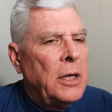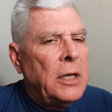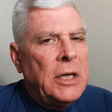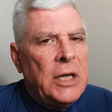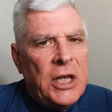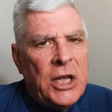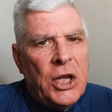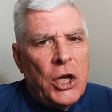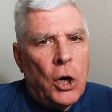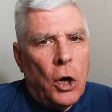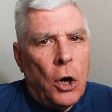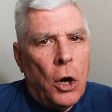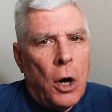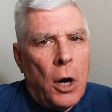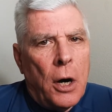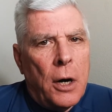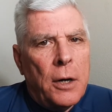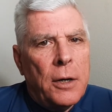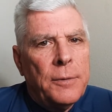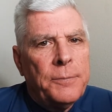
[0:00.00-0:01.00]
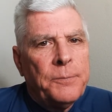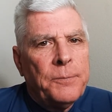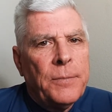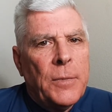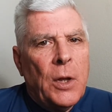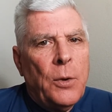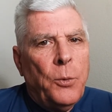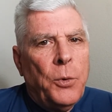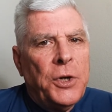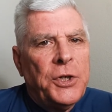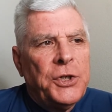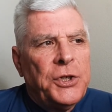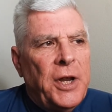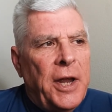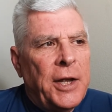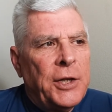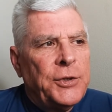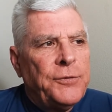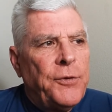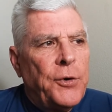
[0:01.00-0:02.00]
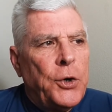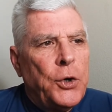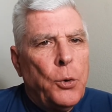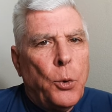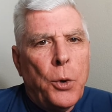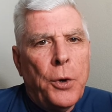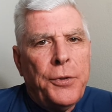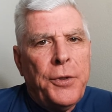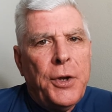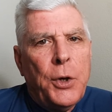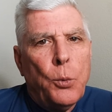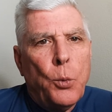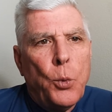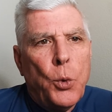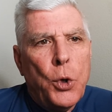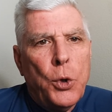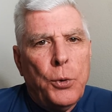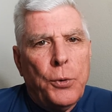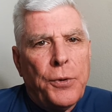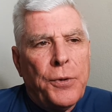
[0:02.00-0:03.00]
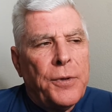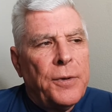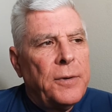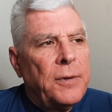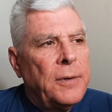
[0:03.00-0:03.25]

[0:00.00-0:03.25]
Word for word: DR, which stands for Dorothy Ruth.